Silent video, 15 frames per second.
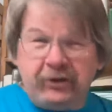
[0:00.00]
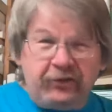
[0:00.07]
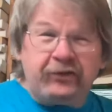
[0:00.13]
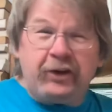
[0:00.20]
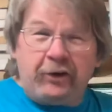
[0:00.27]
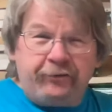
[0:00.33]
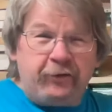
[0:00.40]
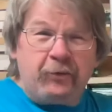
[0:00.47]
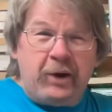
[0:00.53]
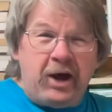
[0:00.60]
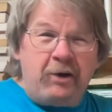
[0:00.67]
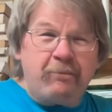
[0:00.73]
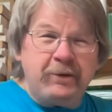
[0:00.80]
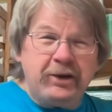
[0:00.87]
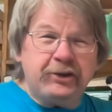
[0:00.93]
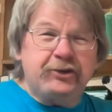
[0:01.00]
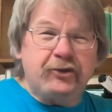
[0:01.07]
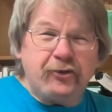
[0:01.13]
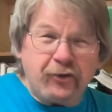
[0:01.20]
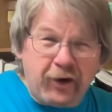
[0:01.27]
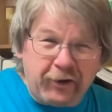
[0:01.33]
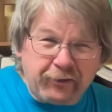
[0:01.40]
itself around me and
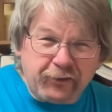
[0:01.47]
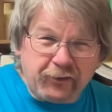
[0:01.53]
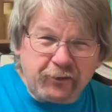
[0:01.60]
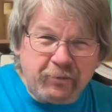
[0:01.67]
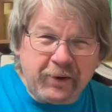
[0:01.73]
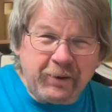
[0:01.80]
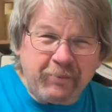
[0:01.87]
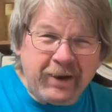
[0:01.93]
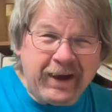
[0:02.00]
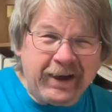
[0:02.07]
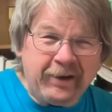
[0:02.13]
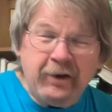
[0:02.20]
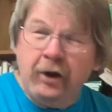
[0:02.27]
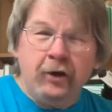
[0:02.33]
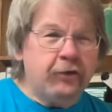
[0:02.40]
crushed me, man.